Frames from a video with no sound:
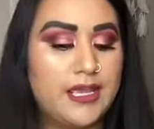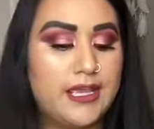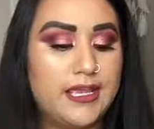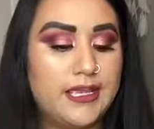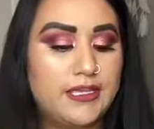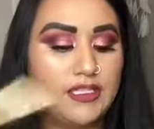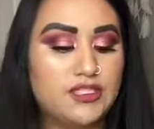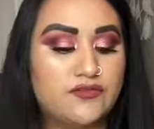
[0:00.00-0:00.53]

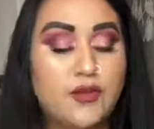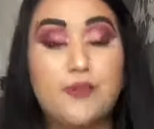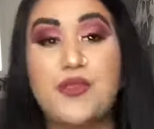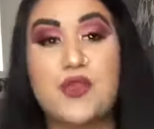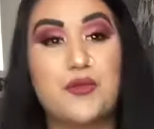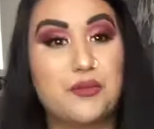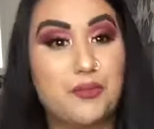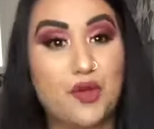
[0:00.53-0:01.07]
It is from
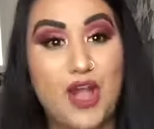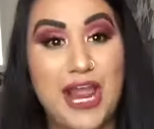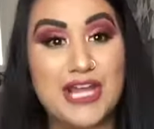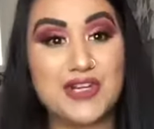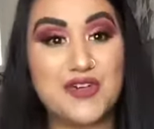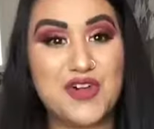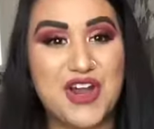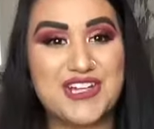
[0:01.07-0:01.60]
the
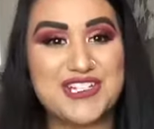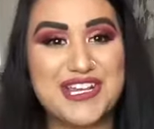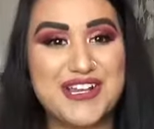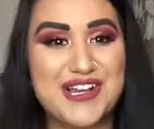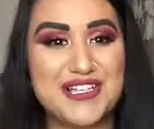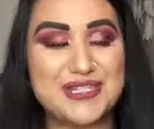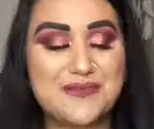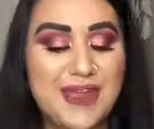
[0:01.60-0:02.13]
brand Grande
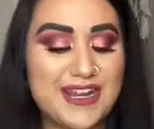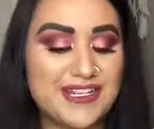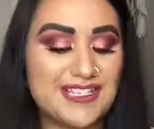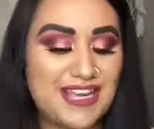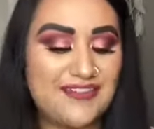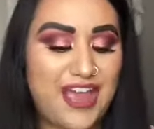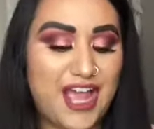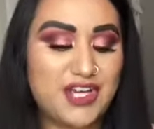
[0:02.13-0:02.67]
Cosmetics.
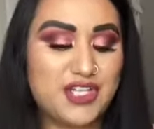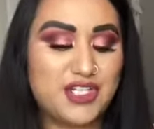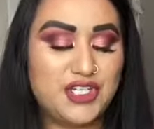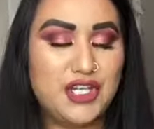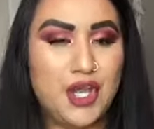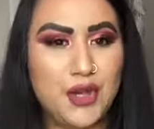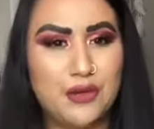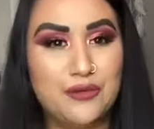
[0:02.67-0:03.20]
I've
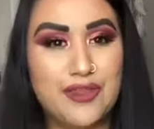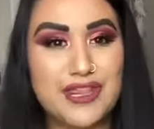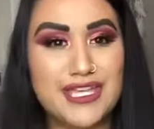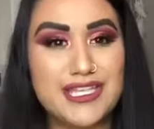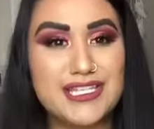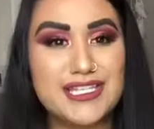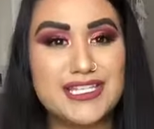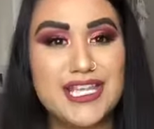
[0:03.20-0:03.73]
actually owned
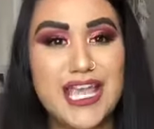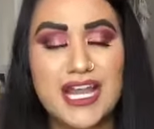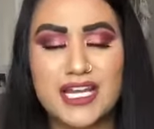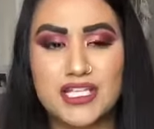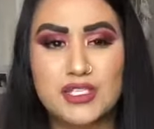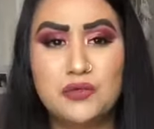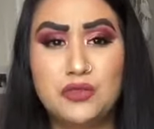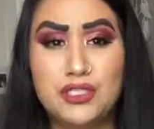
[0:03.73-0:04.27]
this, and
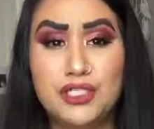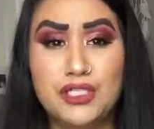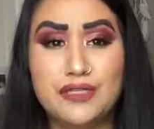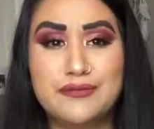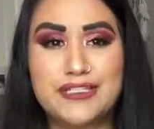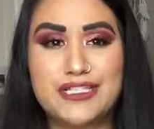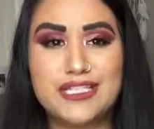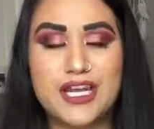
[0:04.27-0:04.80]
it's a really
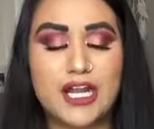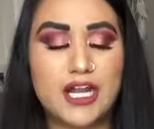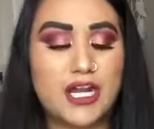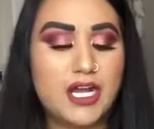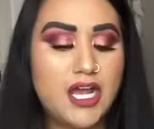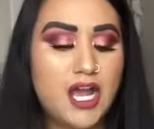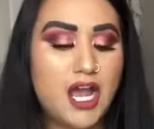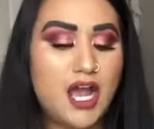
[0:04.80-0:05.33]
good mascara.